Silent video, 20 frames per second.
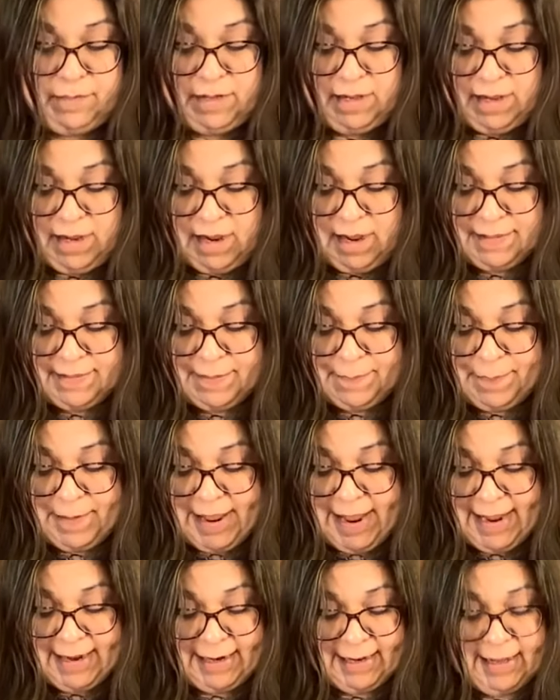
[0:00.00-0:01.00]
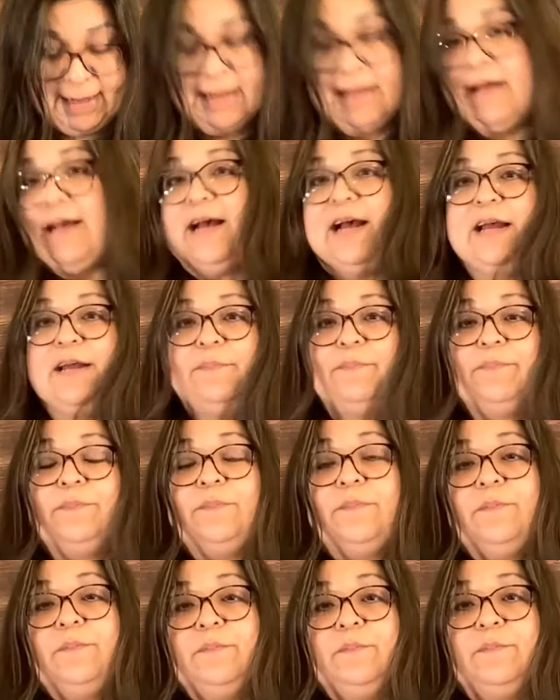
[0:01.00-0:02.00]
On the back, I
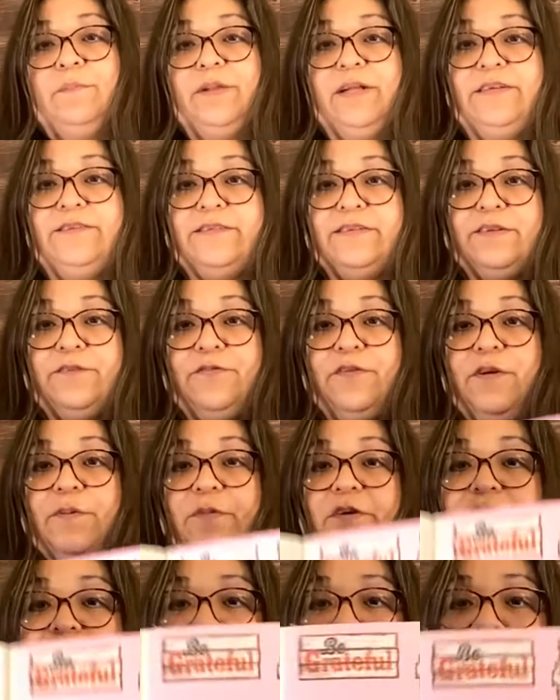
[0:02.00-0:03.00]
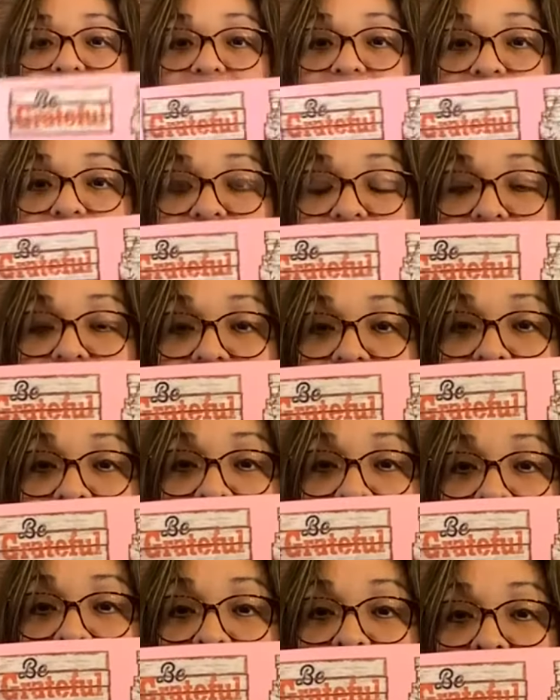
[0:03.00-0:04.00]
placed a few more stickers there.